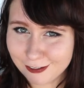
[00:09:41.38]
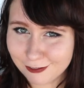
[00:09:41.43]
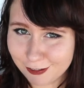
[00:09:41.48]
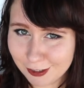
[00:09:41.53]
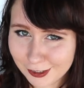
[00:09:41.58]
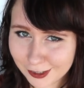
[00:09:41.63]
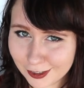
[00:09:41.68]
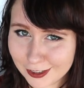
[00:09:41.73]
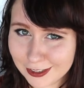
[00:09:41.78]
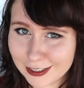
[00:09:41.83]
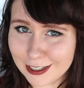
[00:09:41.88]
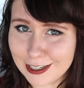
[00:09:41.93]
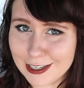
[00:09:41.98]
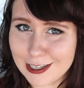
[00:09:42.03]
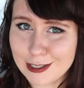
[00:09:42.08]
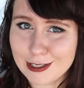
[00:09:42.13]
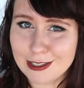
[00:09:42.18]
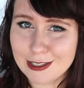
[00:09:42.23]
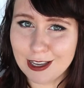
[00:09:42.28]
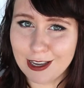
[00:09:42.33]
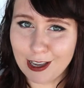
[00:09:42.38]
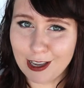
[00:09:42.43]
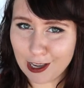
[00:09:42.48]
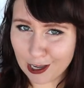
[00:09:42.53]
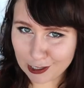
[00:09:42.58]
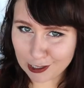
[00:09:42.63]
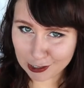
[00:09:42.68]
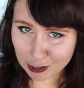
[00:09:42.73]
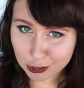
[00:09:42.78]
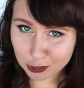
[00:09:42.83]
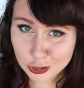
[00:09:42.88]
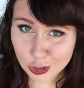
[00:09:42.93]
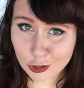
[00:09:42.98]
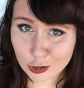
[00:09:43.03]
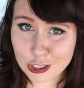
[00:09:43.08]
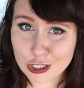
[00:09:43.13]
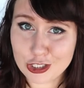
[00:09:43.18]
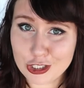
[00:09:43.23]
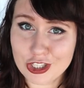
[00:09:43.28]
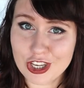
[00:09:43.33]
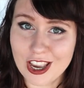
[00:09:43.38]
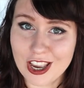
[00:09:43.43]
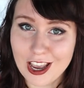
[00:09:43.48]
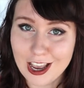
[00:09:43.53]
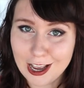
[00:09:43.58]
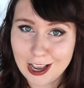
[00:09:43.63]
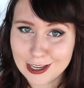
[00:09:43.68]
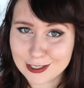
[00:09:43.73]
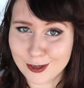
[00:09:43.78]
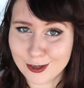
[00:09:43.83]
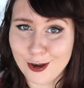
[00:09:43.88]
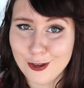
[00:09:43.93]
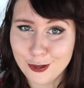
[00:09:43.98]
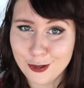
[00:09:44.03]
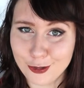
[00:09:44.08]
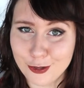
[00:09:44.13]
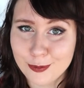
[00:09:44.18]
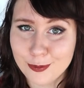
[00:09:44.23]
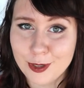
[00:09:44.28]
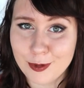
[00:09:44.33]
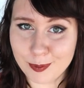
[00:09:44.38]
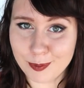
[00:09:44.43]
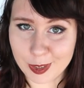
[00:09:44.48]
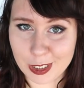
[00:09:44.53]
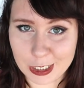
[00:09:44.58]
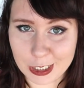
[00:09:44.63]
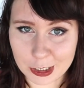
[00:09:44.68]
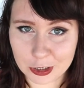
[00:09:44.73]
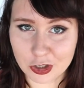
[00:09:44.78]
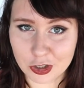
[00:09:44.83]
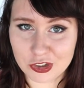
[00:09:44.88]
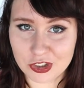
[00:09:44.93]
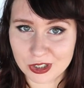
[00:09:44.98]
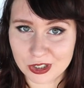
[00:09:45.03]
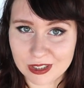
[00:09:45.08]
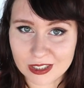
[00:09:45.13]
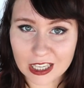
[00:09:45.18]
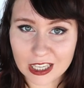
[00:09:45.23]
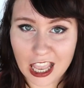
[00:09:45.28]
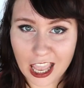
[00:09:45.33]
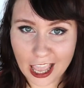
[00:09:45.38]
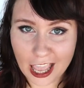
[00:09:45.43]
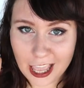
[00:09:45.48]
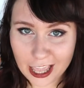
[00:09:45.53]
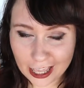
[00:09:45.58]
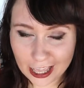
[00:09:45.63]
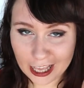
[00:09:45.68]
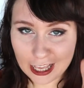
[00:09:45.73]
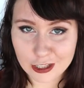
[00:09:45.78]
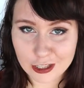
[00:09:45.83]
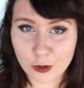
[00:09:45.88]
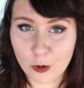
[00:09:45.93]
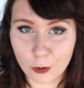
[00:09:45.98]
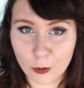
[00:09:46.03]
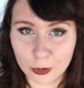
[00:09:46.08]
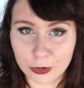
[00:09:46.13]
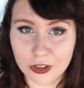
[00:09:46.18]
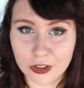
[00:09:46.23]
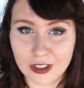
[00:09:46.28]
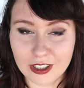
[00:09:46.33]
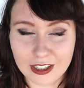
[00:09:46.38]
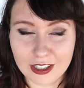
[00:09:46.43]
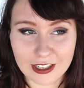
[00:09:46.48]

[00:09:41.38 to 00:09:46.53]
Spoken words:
recognized and acknowledged as other human beings, not just ignored.